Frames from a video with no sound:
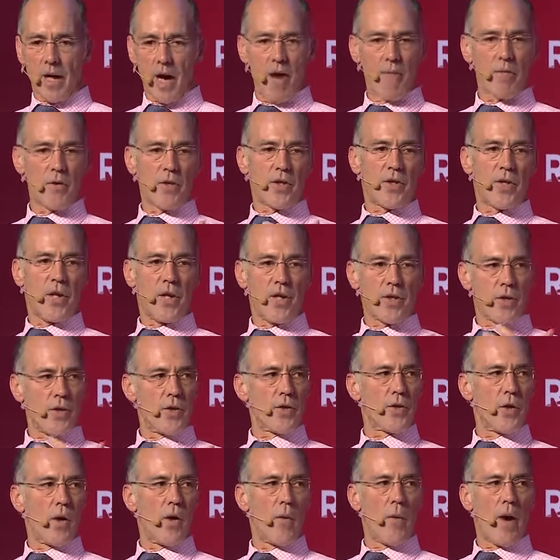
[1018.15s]

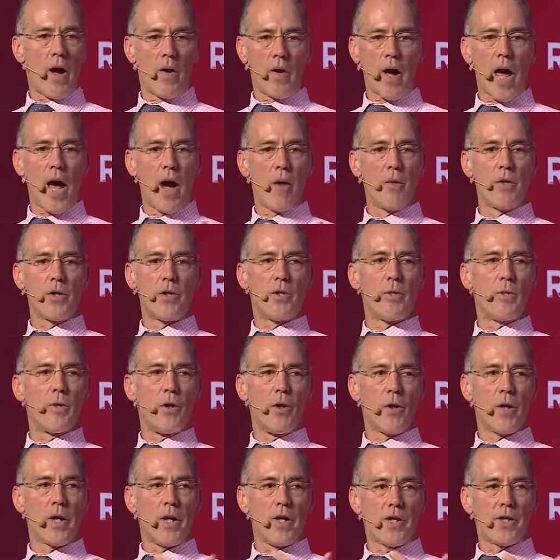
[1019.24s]
conversations are around how would you
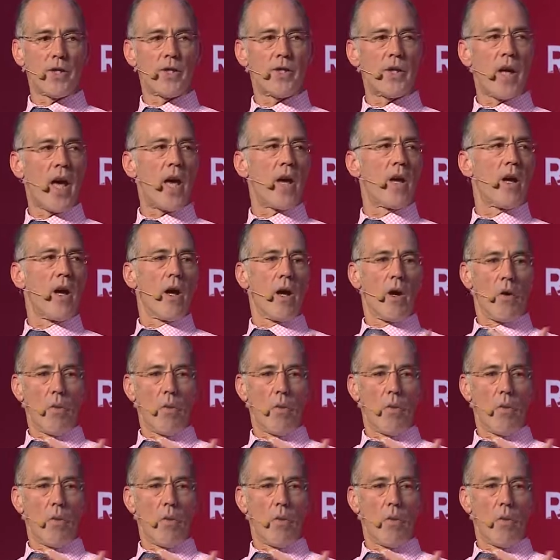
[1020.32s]
look and set